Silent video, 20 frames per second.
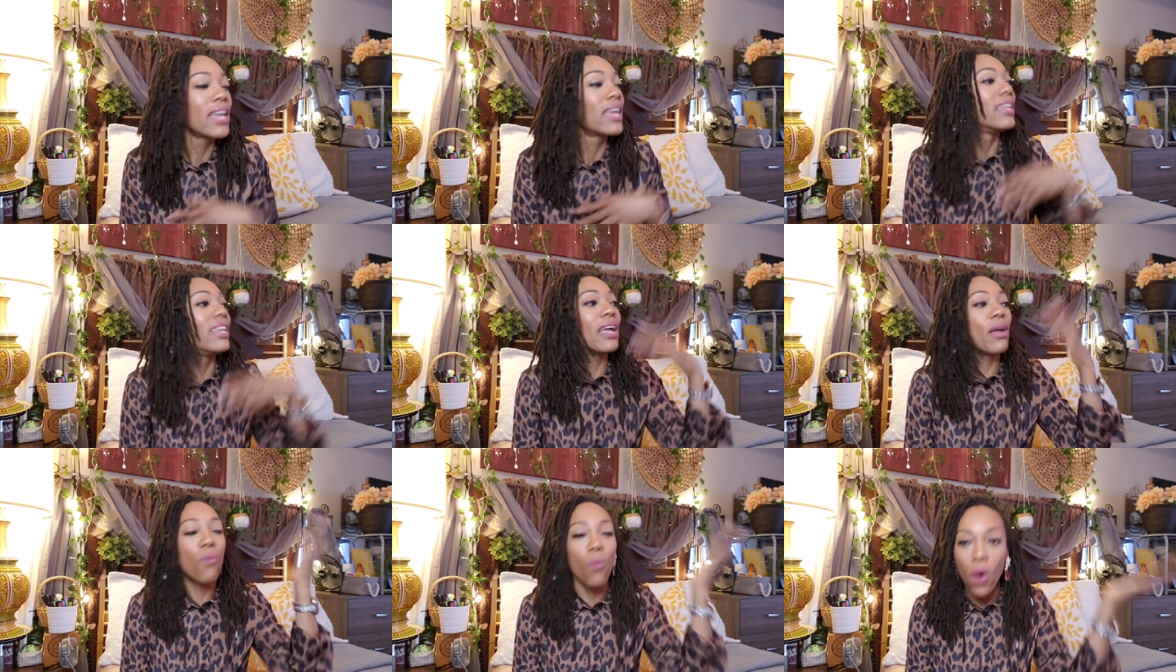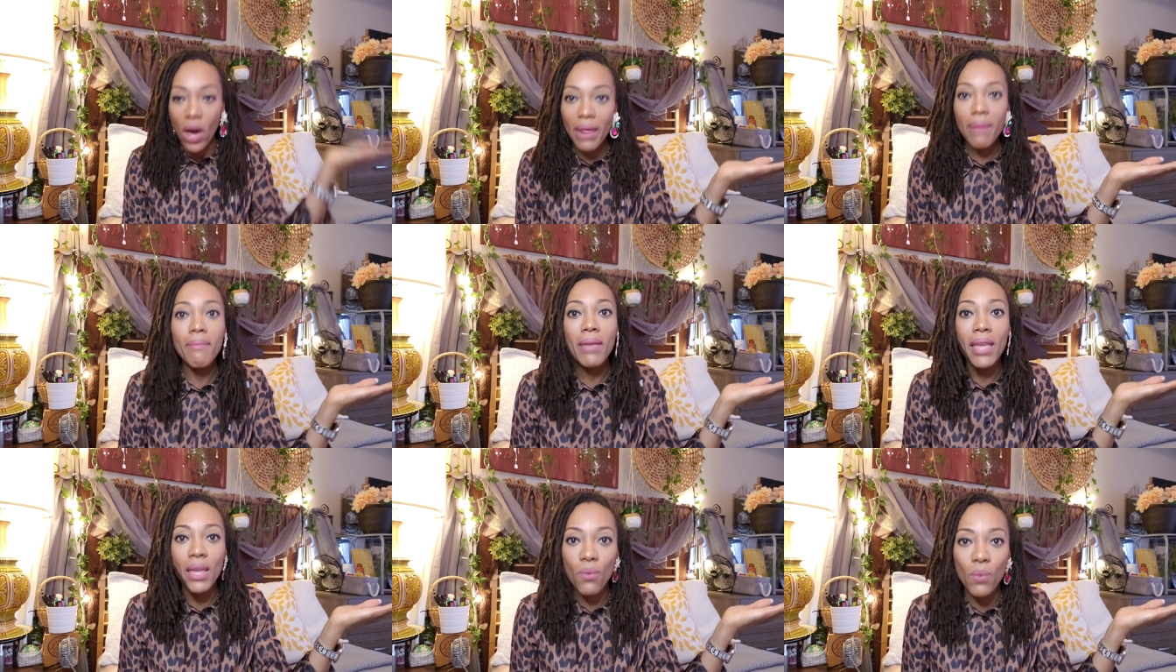They
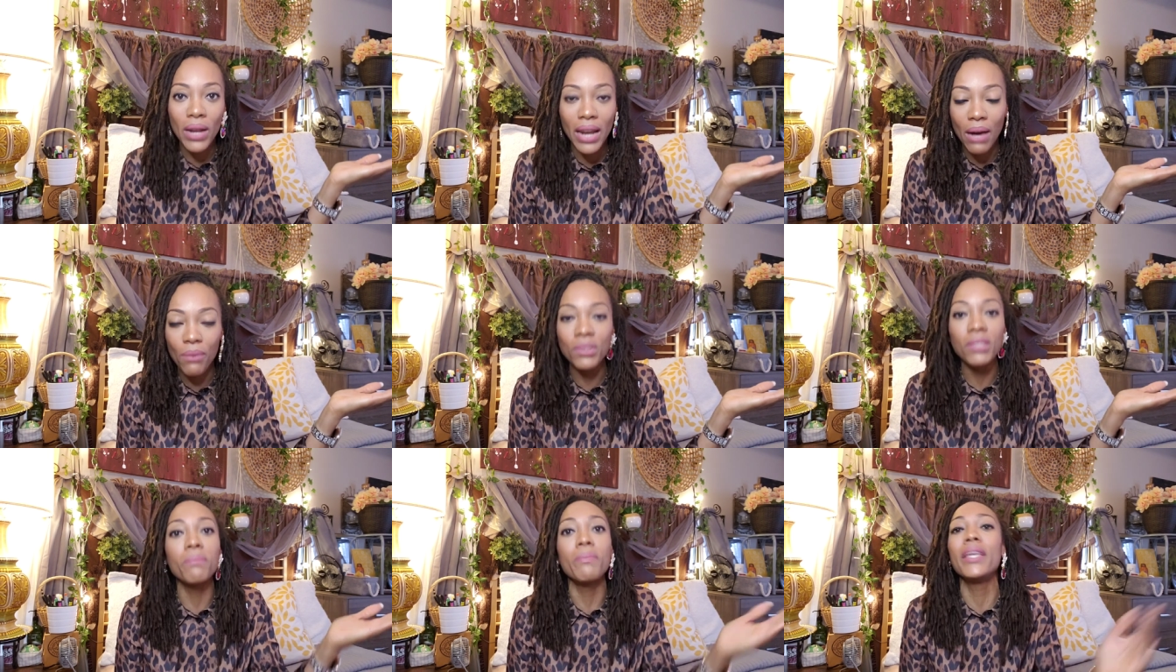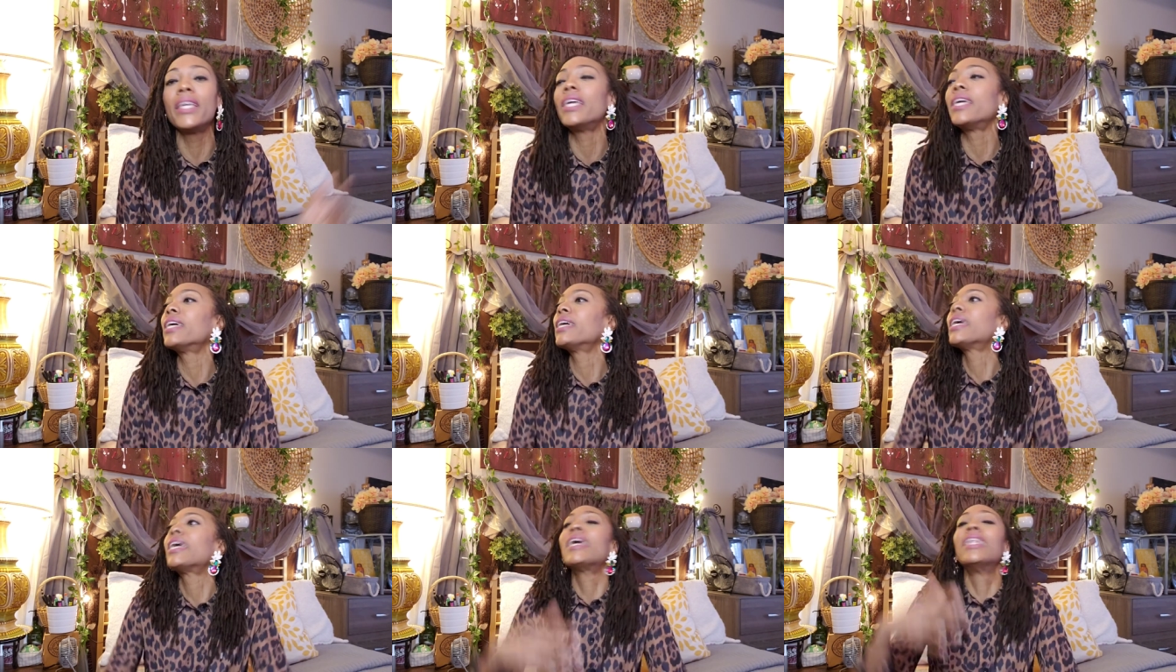wanted me when I was
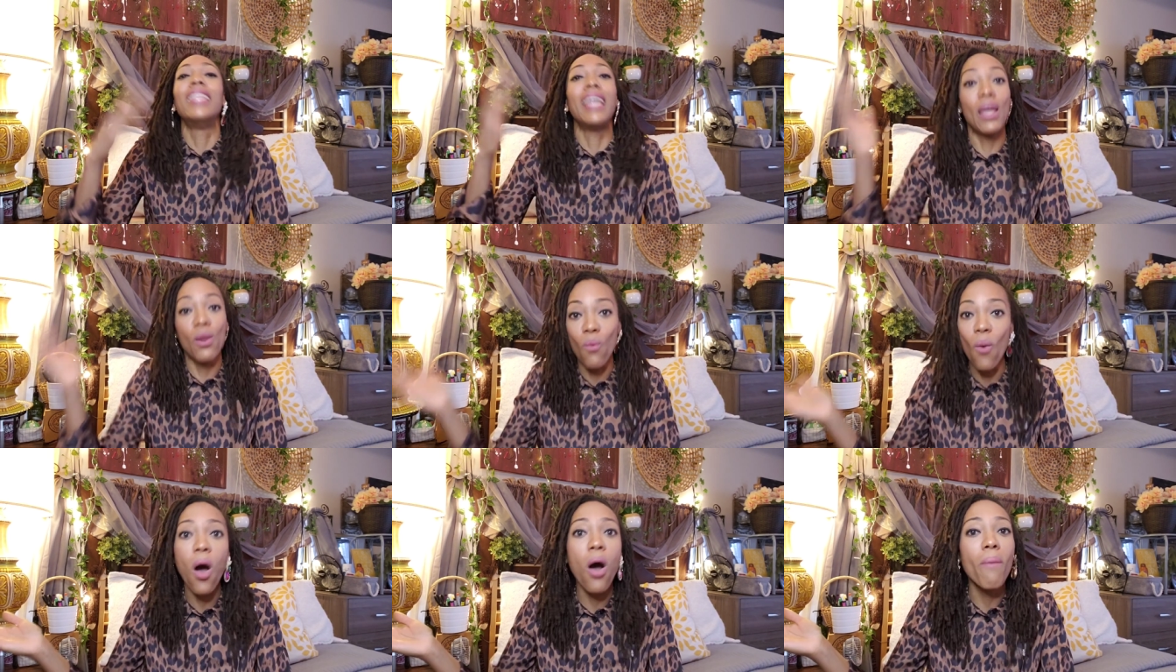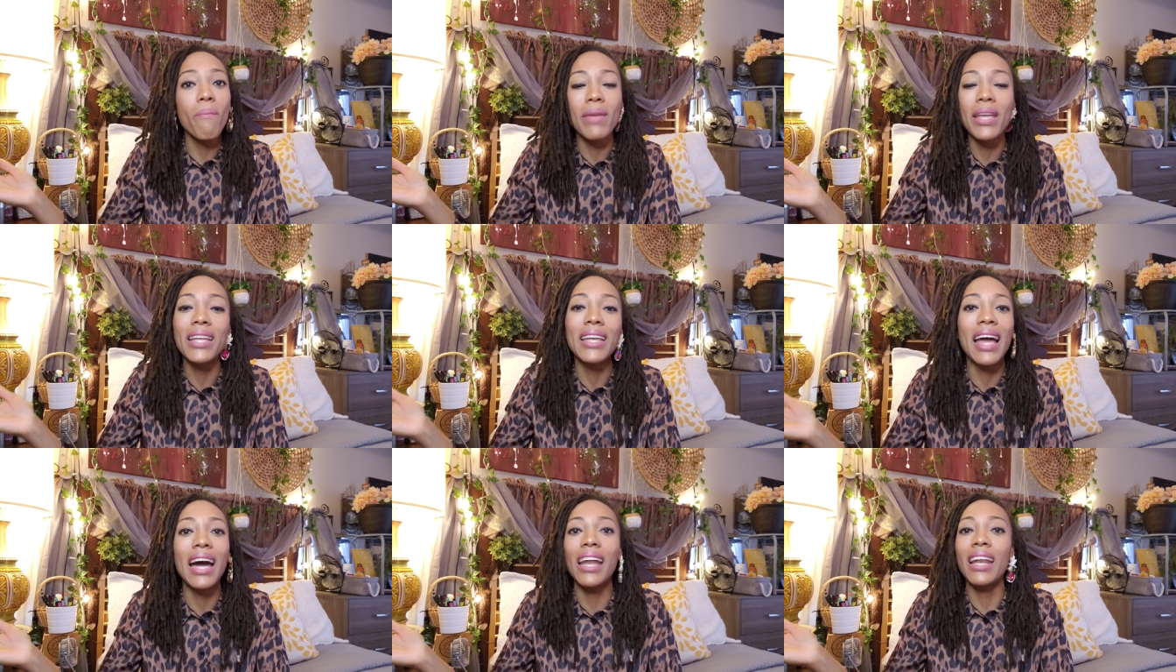big. They want
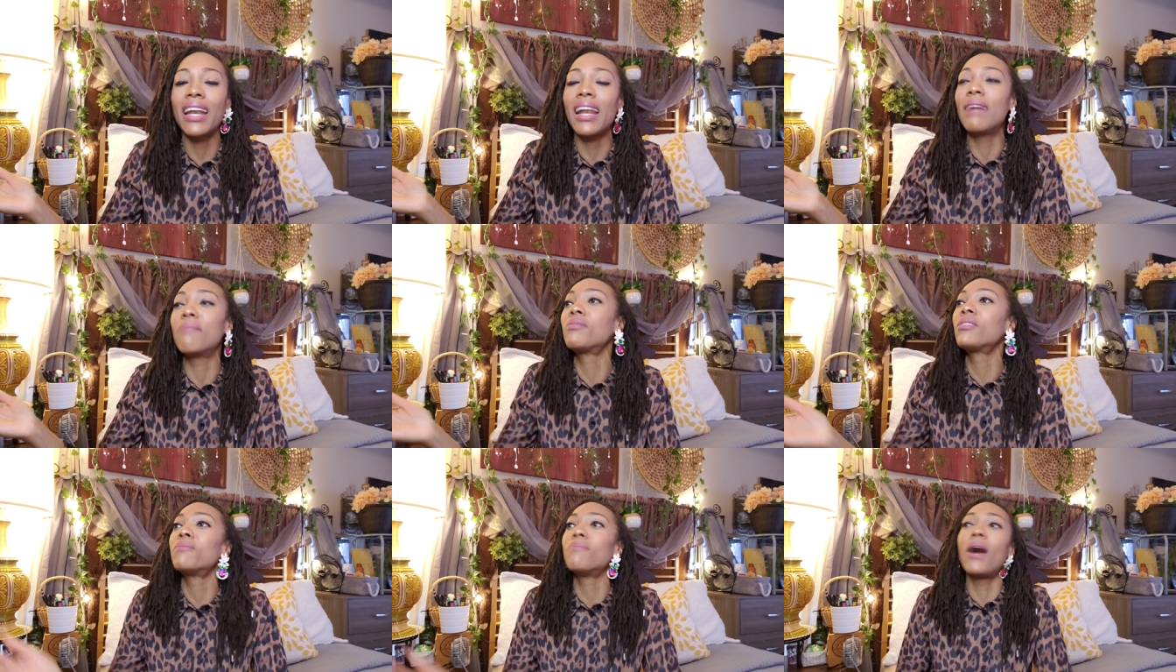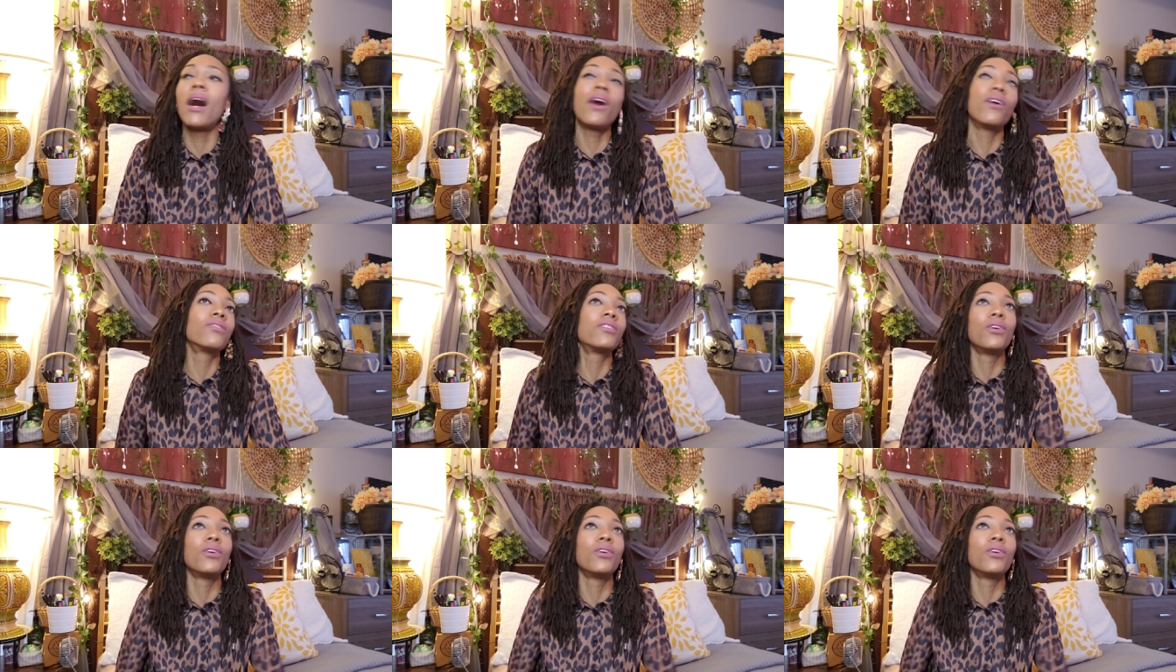me now that I'm small.